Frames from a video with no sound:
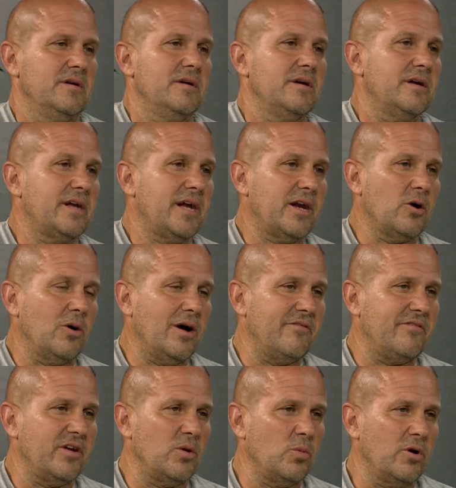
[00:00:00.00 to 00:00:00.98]
and I don't have
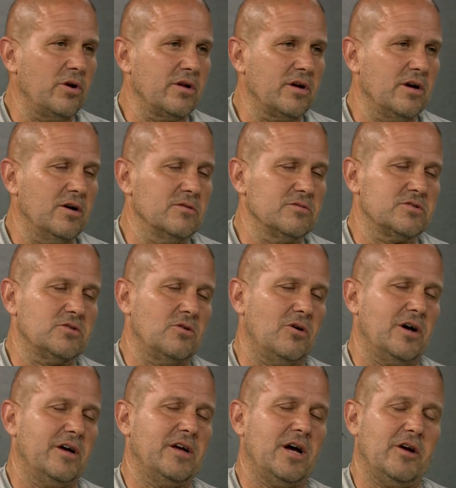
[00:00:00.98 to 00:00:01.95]
anywhere to go. So
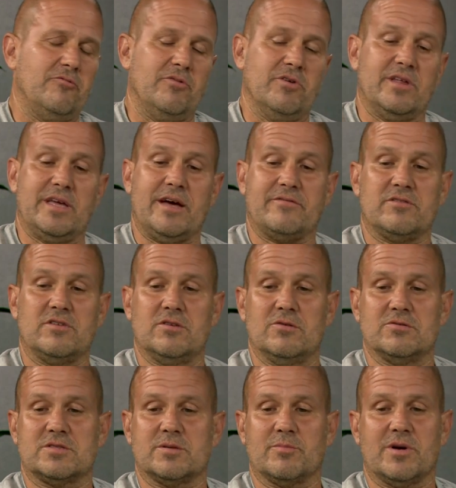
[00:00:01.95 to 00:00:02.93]
I, I really have to do
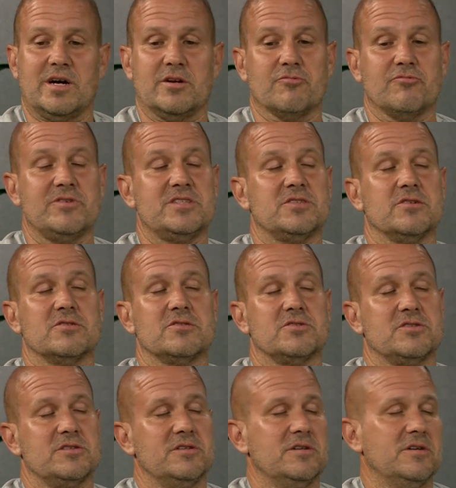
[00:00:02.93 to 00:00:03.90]
some kind of
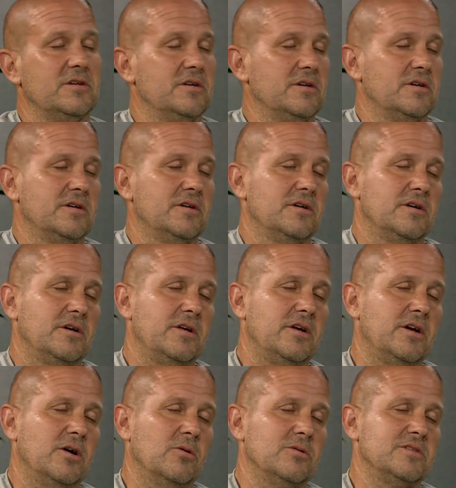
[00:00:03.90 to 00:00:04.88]
research, you
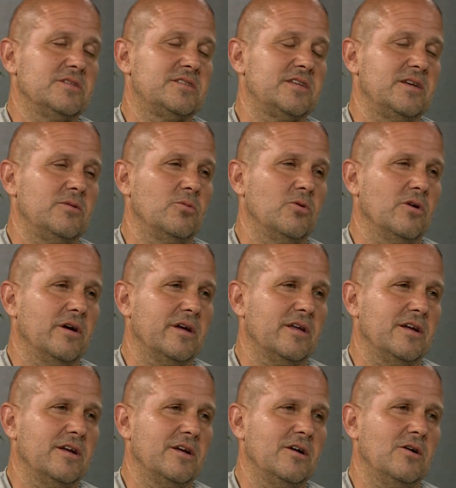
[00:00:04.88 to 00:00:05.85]
know, I and would see think that where I can
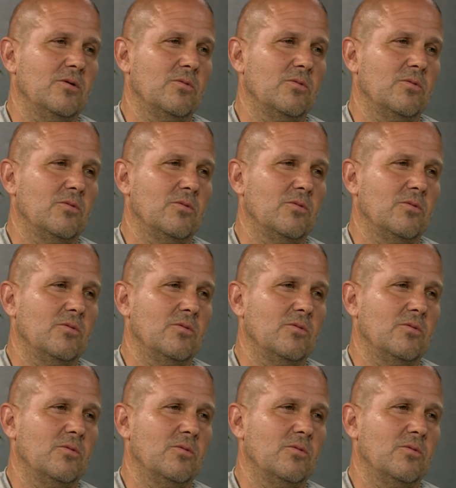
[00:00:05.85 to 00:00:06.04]
construction go.